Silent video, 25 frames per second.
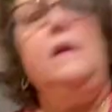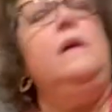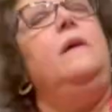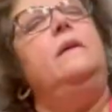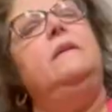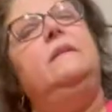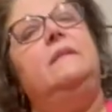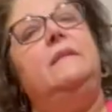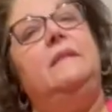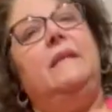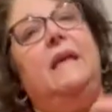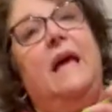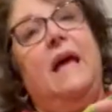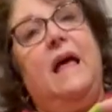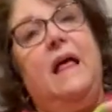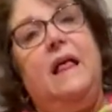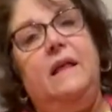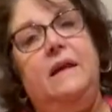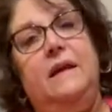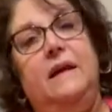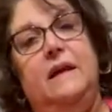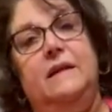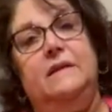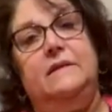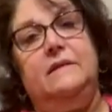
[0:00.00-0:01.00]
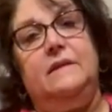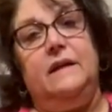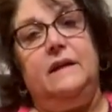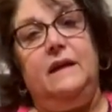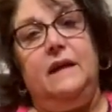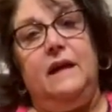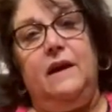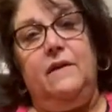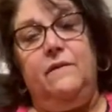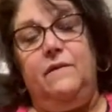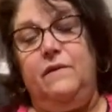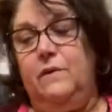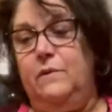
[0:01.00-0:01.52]
scallions, I
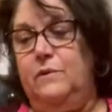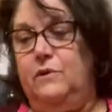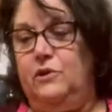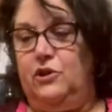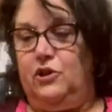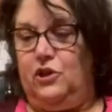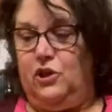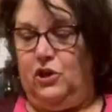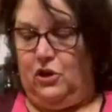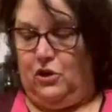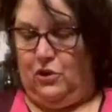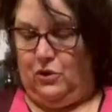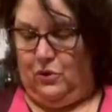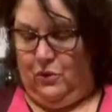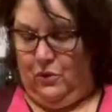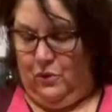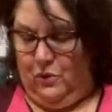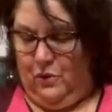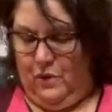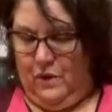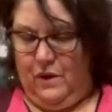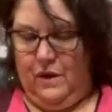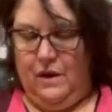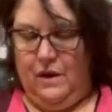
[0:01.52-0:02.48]
gave you 2.